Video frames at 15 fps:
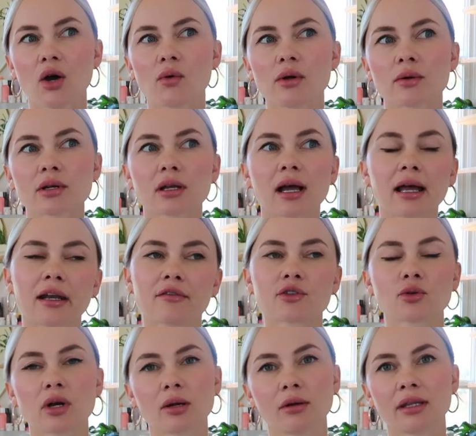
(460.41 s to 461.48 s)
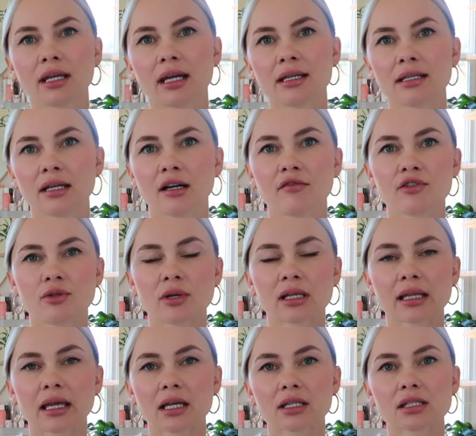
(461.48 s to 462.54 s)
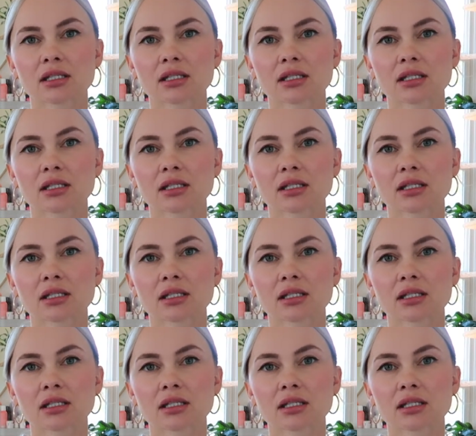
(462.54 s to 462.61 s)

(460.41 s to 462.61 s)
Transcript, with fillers: we were kind of toying with the idea of doing like a